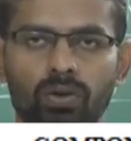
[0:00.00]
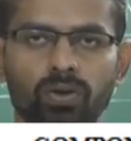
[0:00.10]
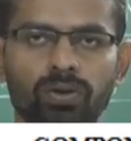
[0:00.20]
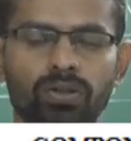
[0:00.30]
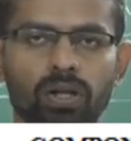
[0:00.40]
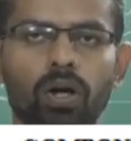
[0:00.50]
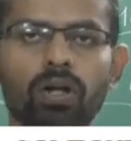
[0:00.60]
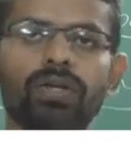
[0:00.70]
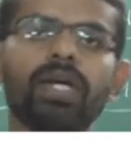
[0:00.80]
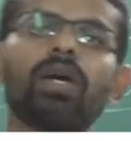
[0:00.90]
So these are
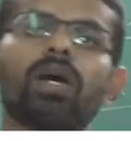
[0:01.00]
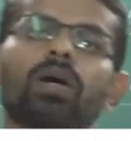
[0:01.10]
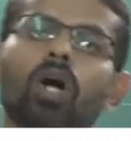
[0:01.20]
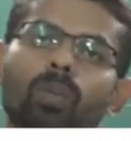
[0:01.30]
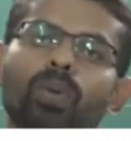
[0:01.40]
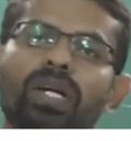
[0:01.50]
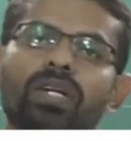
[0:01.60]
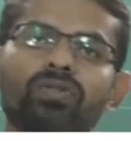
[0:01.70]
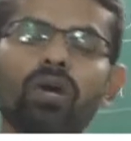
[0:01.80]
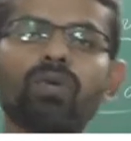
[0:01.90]
all the
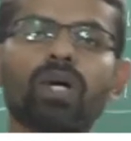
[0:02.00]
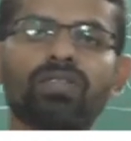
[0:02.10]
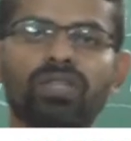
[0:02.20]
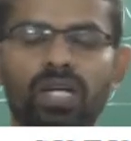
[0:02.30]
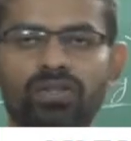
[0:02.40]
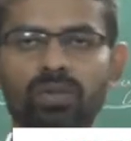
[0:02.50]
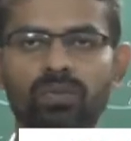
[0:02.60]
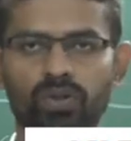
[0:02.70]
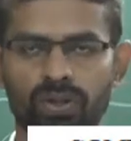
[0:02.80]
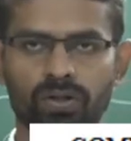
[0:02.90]
components of CNC
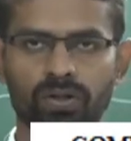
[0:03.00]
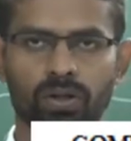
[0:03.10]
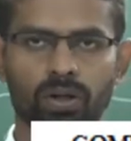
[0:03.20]
machine.